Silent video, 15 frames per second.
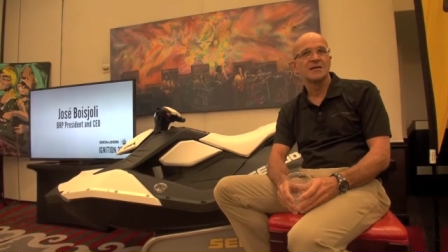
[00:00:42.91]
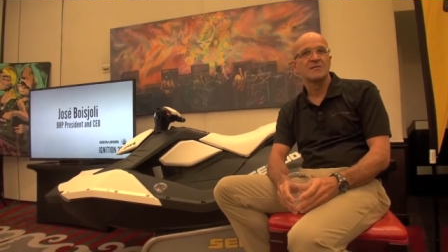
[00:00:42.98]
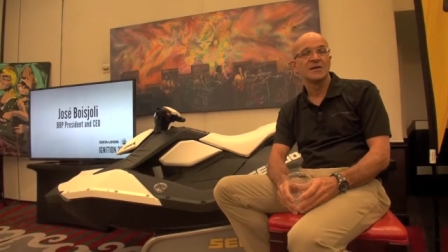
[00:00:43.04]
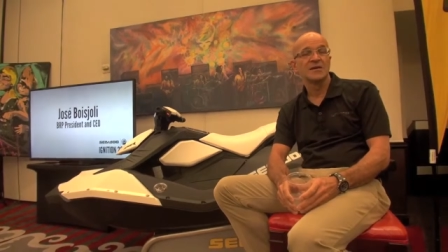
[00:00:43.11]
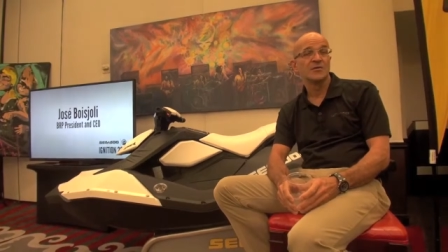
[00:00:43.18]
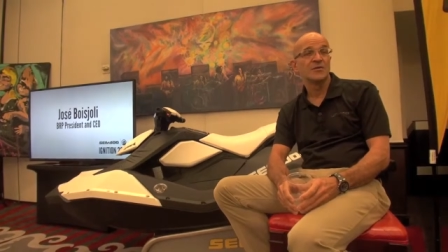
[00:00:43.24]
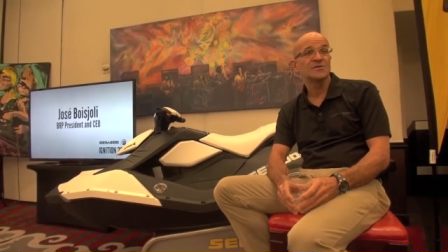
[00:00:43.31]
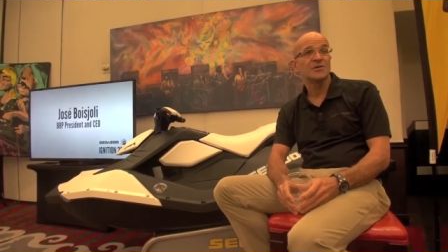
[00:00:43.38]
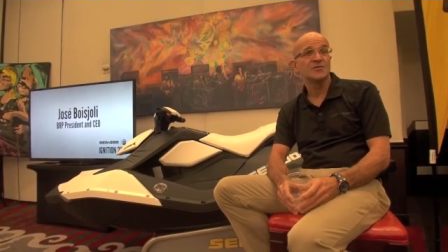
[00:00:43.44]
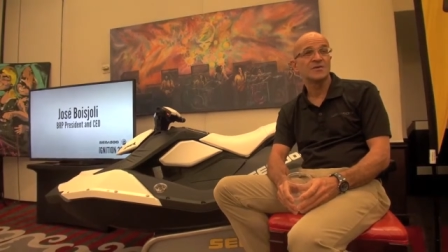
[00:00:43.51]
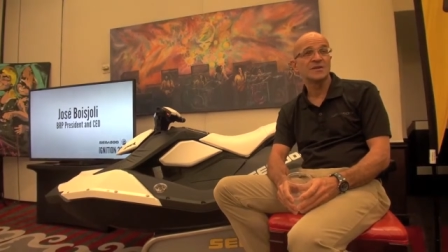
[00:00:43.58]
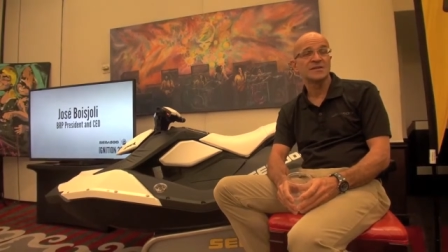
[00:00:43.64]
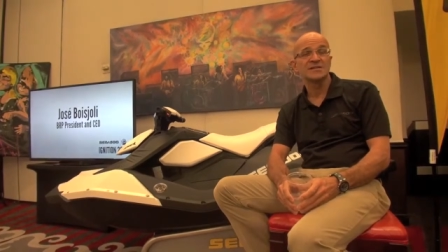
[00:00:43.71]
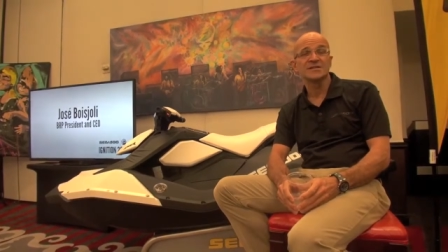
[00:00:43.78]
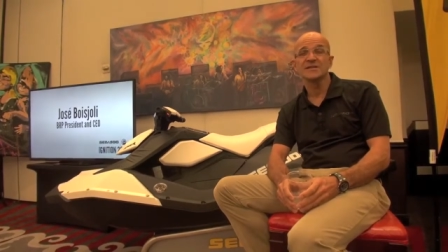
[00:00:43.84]
But there was a
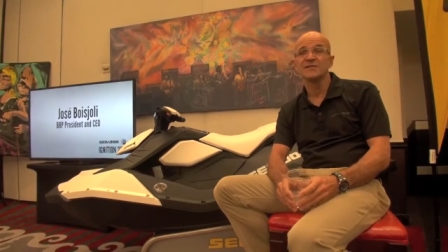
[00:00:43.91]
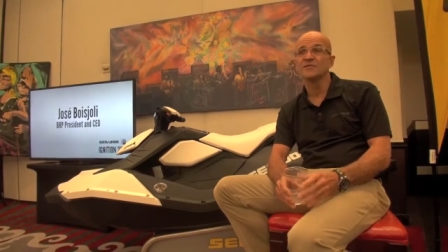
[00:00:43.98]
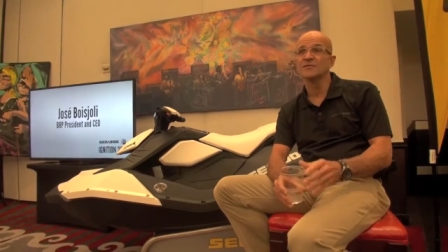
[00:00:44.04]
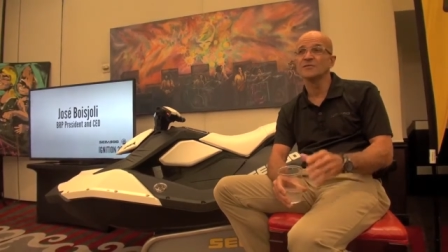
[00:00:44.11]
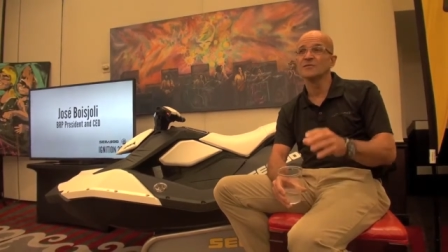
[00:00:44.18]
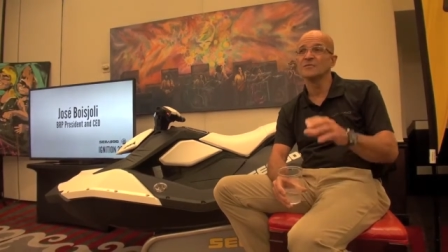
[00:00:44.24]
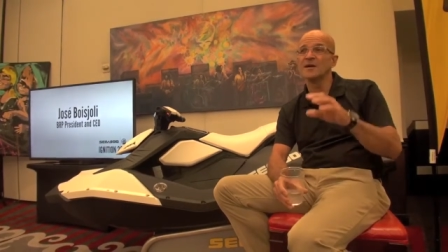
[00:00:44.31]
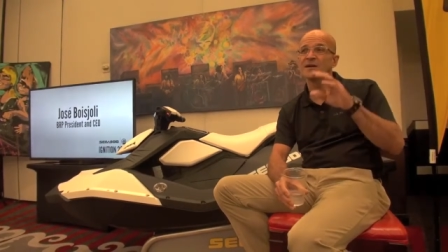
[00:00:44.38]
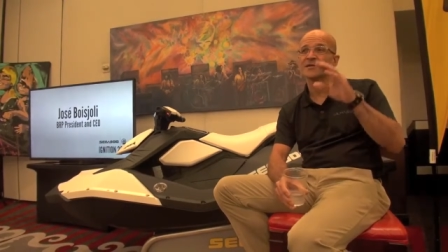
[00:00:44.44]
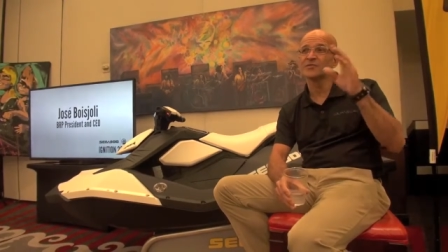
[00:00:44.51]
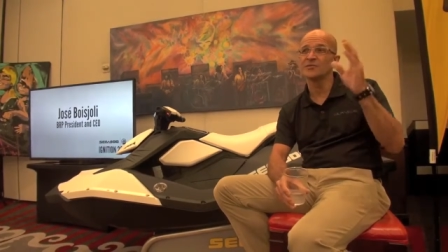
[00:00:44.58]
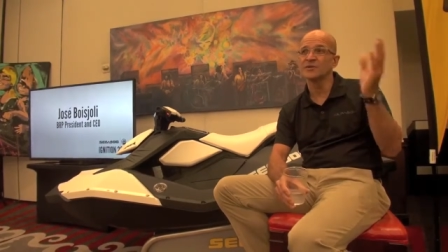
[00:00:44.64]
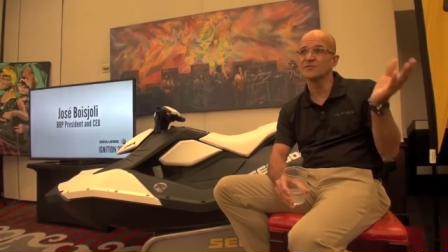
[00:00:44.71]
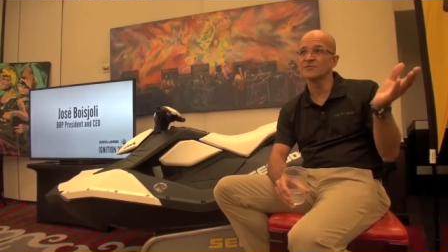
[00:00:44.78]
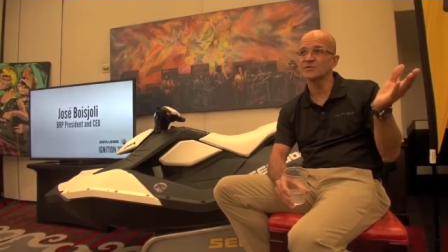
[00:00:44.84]
risk. If you go back
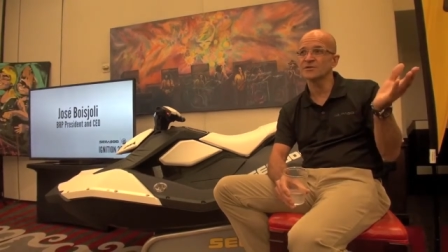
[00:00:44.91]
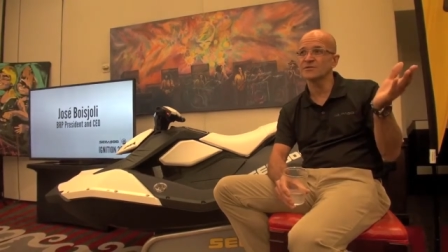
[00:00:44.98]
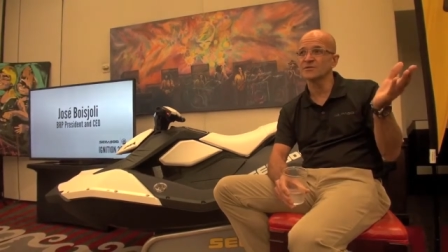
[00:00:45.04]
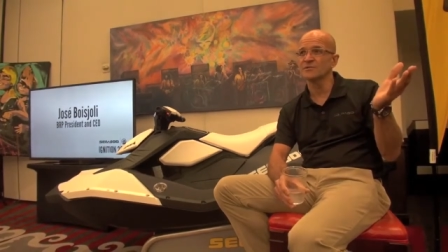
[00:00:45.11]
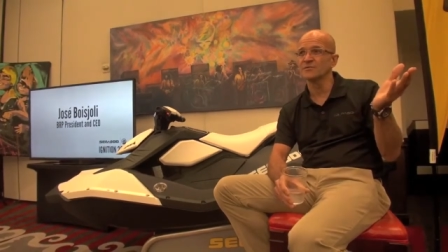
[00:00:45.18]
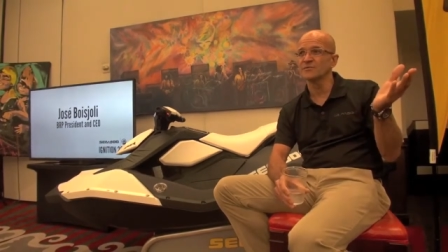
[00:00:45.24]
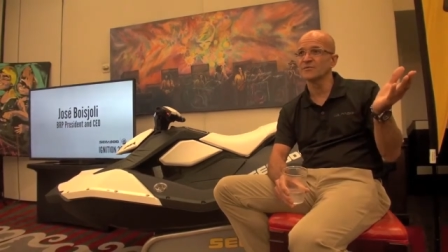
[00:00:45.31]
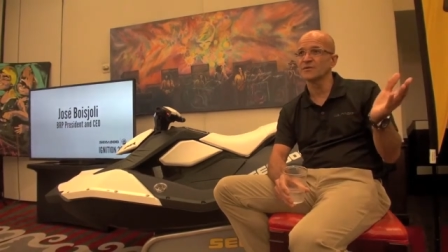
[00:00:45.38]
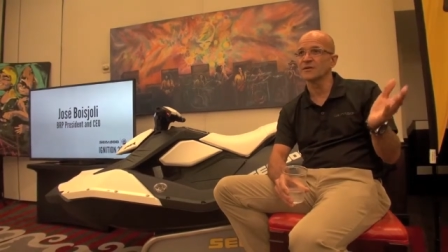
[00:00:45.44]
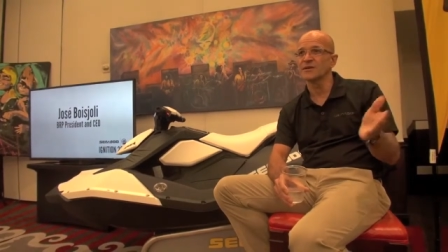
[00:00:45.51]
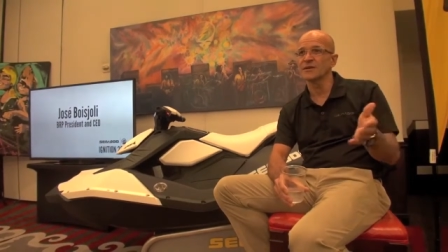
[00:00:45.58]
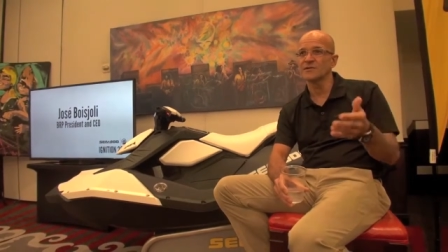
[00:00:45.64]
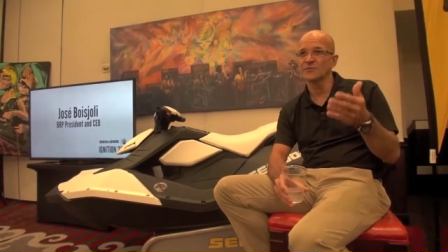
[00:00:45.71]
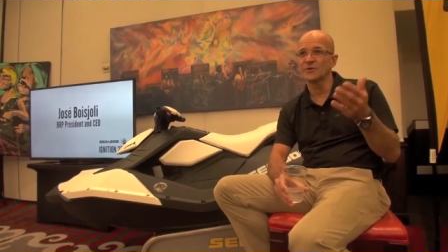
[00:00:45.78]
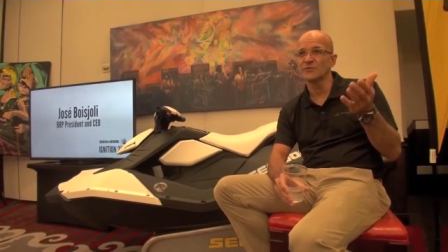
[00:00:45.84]
two years ago,
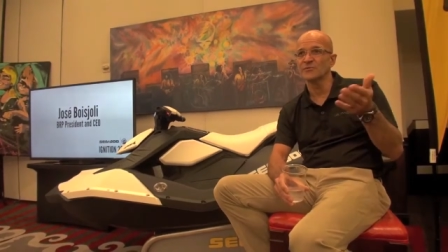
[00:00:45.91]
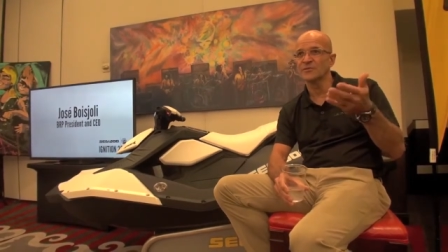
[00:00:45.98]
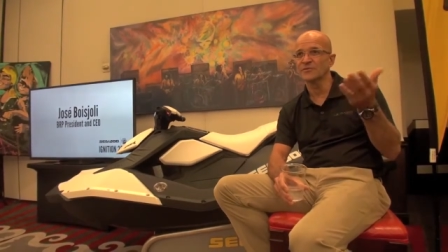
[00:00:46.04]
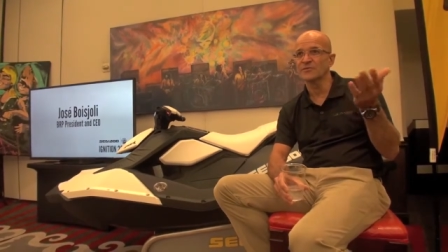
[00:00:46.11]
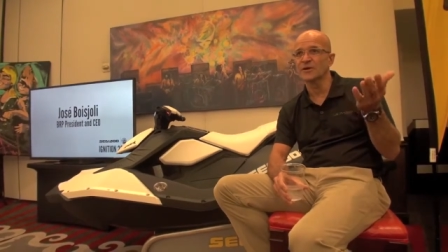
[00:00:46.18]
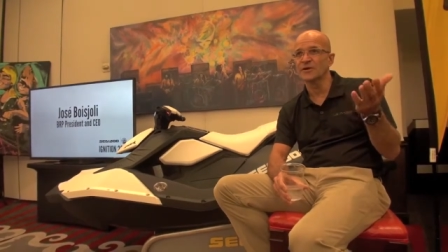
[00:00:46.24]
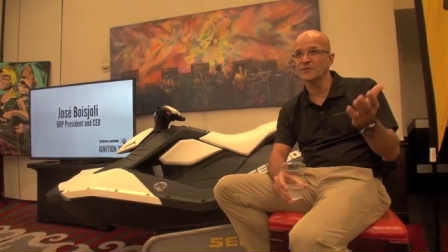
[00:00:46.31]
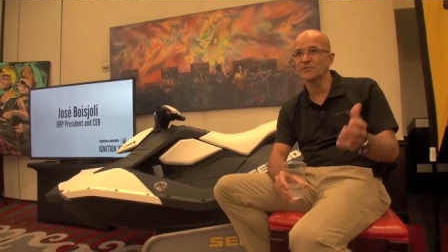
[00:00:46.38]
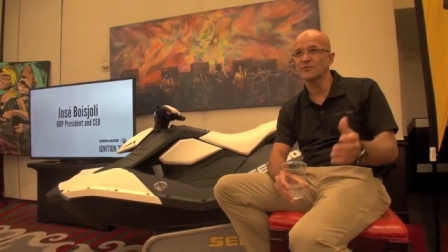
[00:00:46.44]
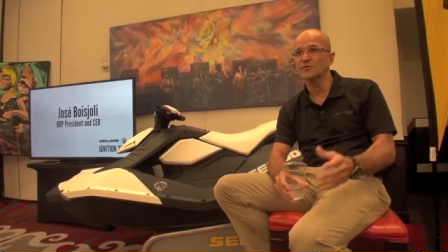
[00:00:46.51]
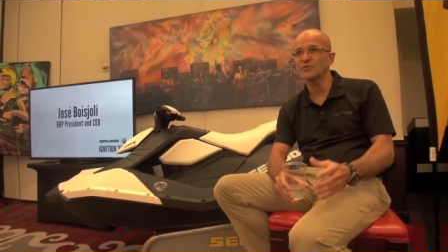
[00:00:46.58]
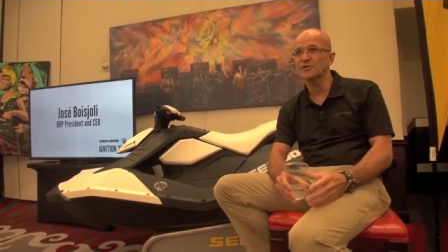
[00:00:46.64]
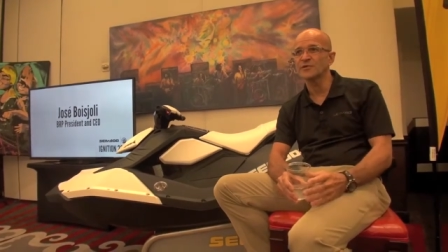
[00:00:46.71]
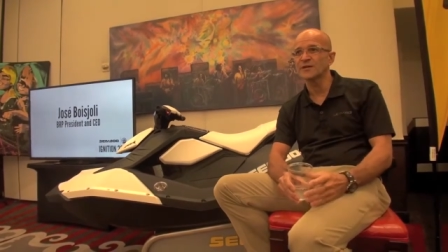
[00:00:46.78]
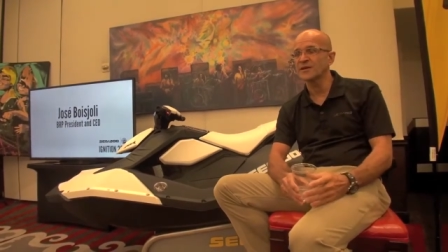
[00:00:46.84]
again, when we tried a
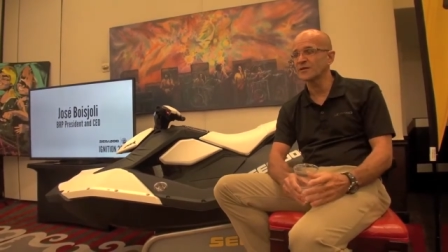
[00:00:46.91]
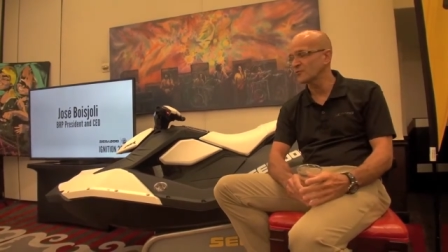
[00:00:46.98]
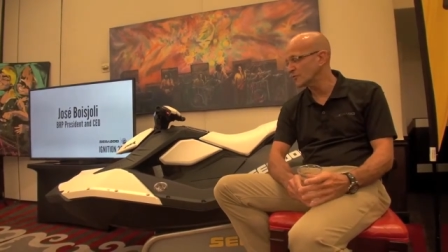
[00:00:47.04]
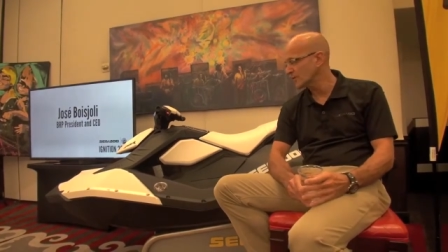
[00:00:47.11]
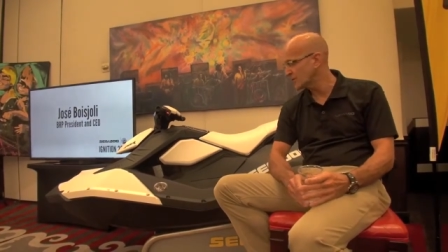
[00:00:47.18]
prototype